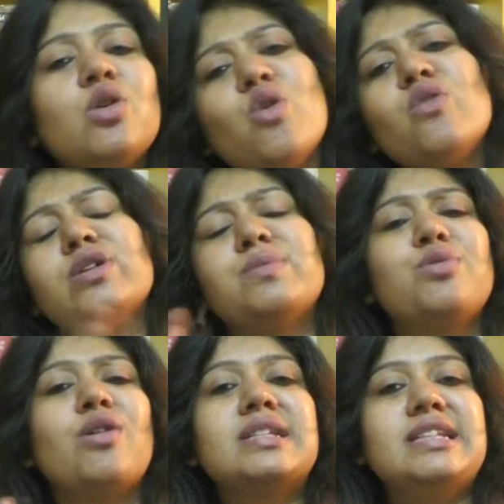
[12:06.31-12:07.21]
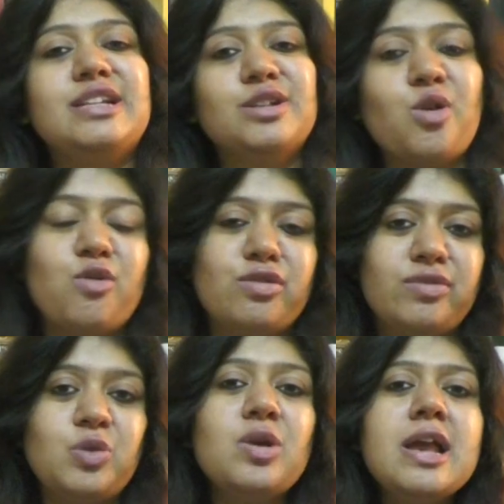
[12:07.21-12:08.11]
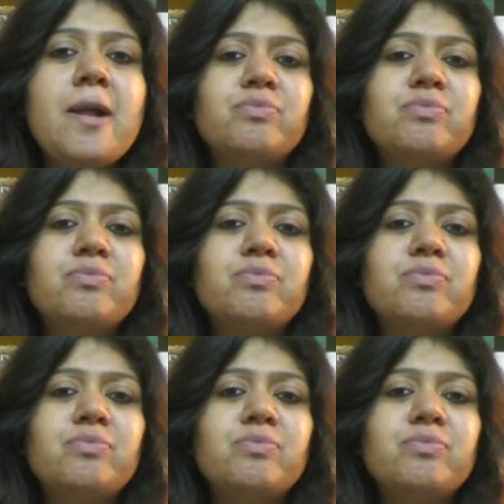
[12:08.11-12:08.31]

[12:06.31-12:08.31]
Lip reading: an overbroad legal overview.